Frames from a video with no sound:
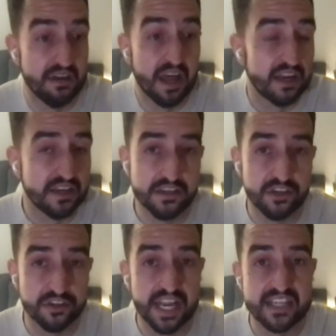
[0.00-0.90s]
And
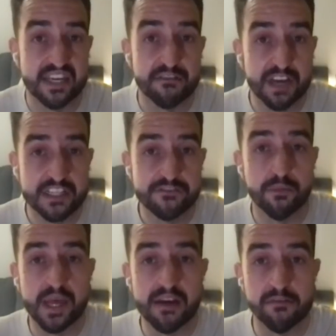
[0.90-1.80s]
just lasting effects
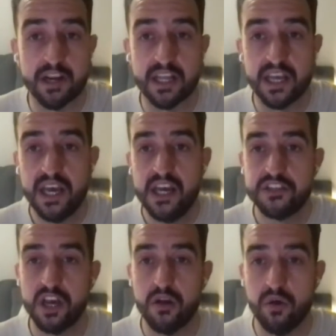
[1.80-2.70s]
from that, really.
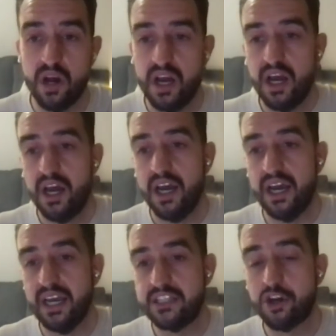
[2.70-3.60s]
So
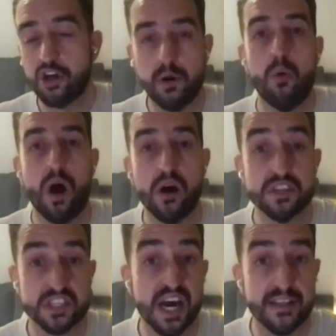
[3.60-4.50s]
it took him a while
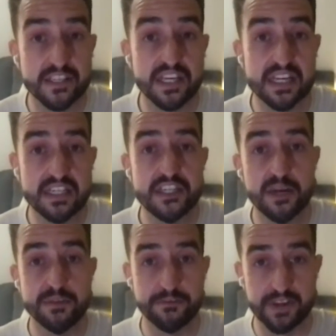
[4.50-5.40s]
to start the season in
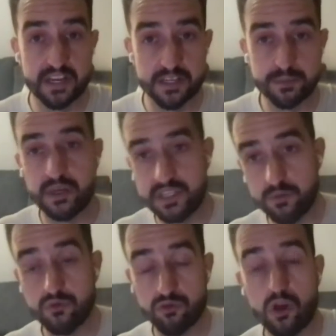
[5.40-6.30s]
terms of fitness because he
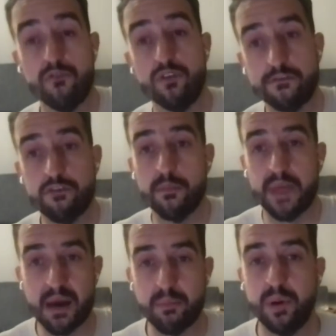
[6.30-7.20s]
was recovering from
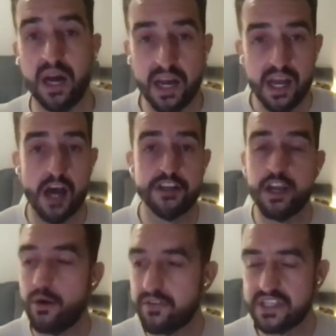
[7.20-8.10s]
that. But I don't
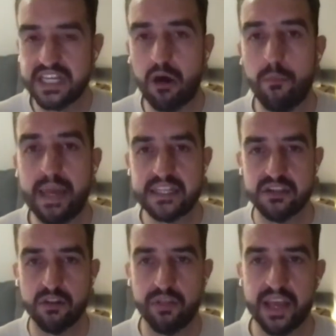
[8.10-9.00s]
know if it's now a
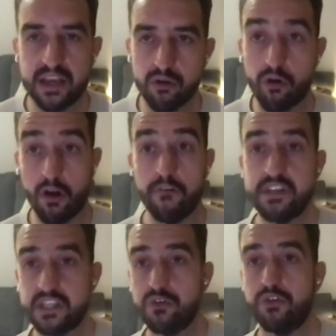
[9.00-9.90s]
mental thing or a
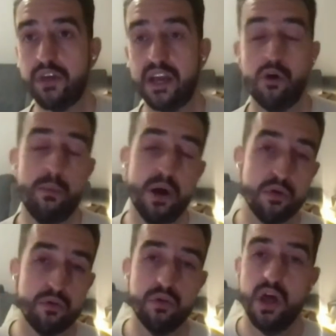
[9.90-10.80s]
physical thing or
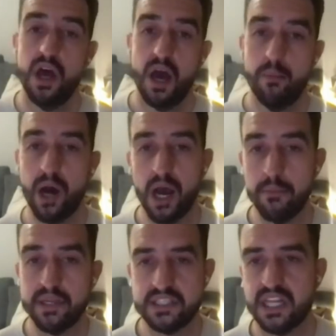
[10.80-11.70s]
both.
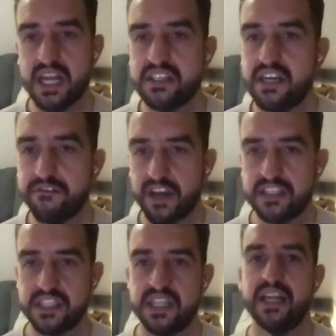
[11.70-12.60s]
But it's the lasting
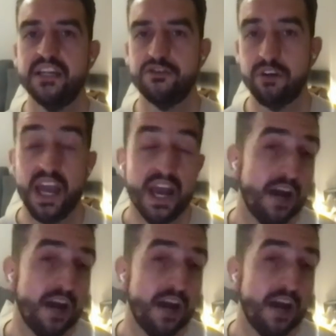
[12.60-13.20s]
effects of that injury.